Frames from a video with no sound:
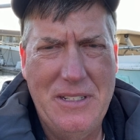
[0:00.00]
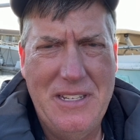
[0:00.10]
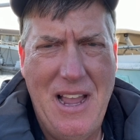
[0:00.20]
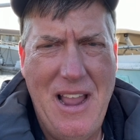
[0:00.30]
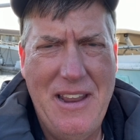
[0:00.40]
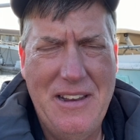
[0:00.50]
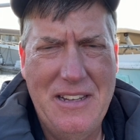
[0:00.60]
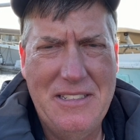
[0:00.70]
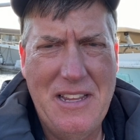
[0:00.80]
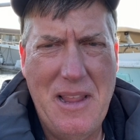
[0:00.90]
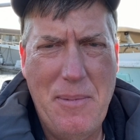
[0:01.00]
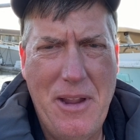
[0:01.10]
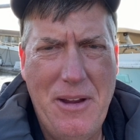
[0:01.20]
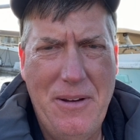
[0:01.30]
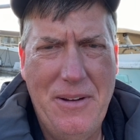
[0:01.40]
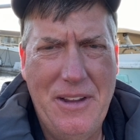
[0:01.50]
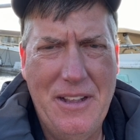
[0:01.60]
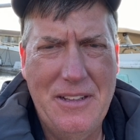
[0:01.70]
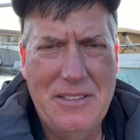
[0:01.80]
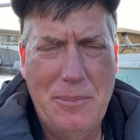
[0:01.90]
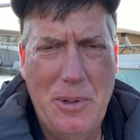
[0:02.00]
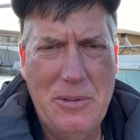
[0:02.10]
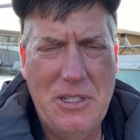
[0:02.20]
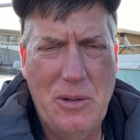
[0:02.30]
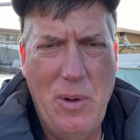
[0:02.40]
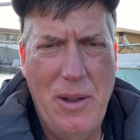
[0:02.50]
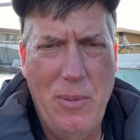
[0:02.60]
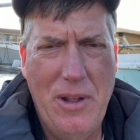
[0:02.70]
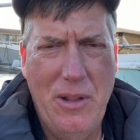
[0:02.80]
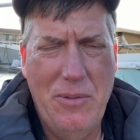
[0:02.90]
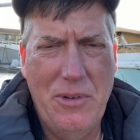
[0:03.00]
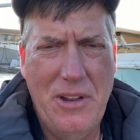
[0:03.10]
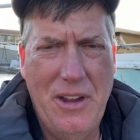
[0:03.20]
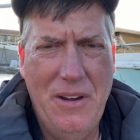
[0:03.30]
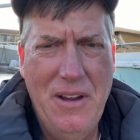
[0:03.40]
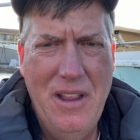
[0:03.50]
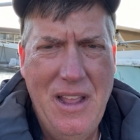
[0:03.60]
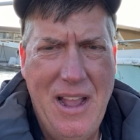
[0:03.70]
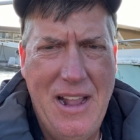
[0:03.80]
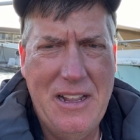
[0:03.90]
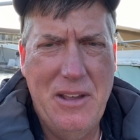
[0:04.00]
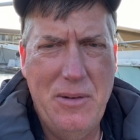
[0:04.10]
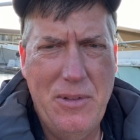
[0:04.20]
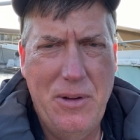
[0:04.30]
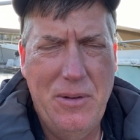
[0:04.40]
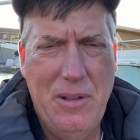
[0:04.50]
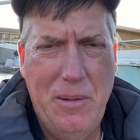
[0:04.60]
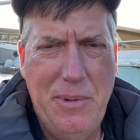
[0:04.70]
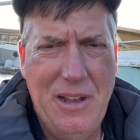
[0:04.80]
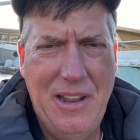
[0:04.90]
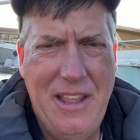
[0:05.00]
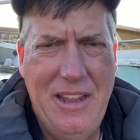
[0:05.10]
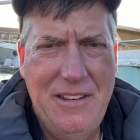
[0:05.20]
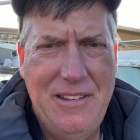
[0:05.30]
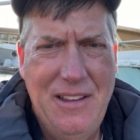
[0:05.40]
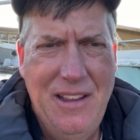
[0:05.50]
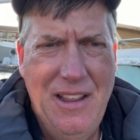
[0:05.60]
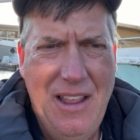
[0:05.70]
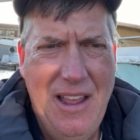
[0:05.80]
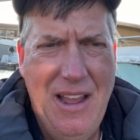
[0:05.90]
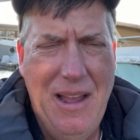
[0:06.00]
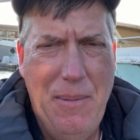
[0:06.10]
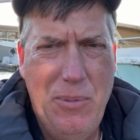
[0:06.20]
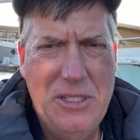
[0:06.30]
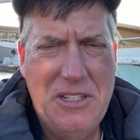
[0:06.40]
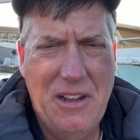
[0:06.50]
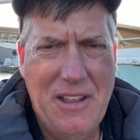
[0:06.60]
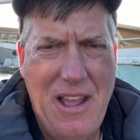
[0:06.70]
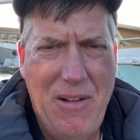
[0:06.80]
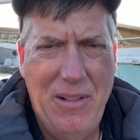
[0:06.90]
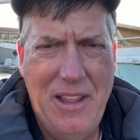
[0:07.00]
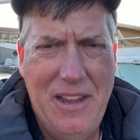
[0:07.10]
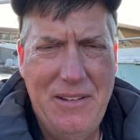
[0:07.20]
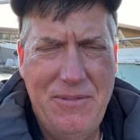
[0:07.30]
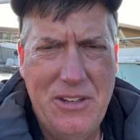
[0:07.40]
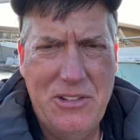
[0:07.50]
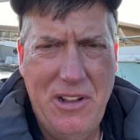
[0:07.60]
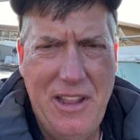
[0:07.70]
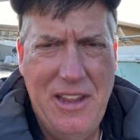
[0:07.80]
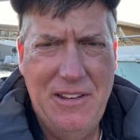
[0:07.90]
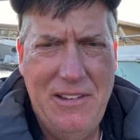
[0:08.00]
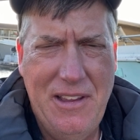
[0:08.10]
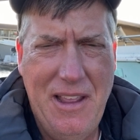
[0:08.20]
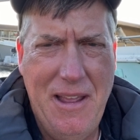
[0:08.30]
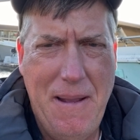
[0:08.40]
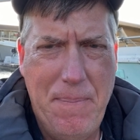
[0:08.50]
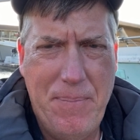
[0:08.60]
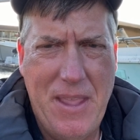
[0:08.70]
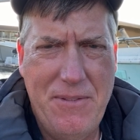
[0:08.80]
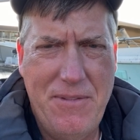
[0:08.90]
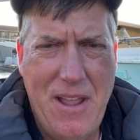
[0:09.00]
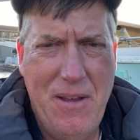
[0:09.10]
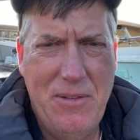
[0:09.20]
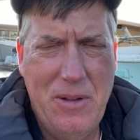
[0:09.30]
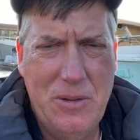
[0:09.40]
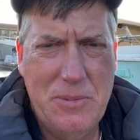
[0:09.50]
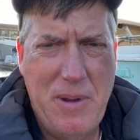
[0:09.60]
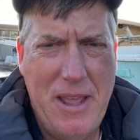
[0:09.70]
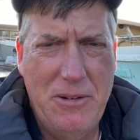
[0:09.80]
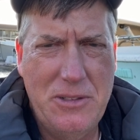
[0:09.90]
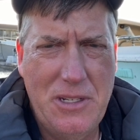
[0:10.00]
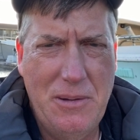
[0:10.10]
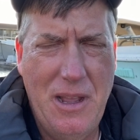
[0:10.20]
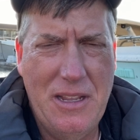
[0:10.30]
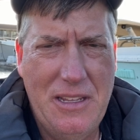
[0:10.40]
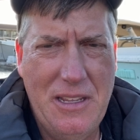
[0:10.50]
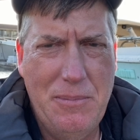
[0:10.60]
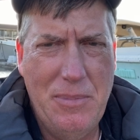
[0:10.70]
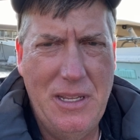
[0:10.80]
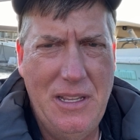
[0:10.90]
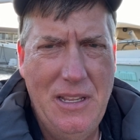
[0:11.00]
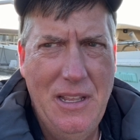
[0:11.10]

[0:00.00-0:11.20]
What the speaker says: tide in the same area. Some boats did quite well over there. I got over there a little bit late. We stuck it out late, fished late, and found those biters to again be